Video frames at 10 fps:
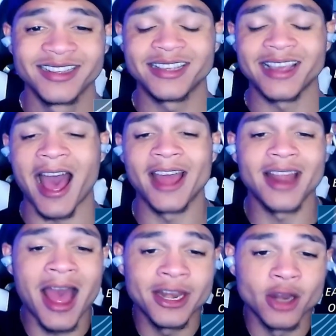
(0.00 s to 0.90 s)
Yeah,
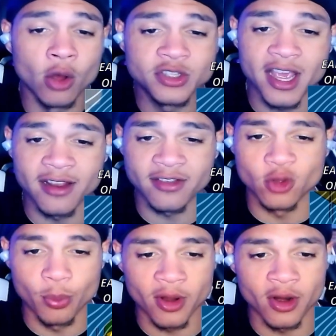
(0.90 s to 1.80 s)
I, I know Tien is
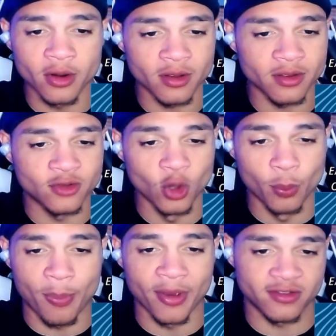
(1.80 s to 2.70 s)
super
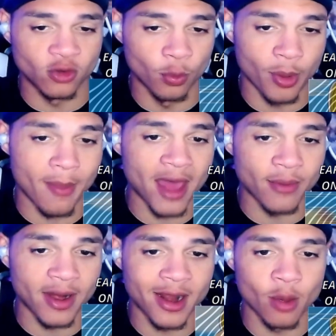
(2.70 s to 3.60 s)
super pissed, super mad
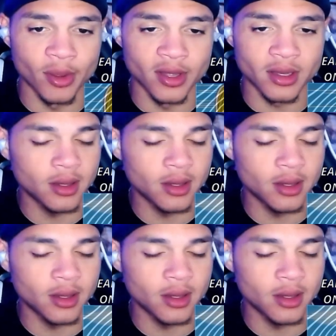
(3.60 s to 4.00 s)
right now, but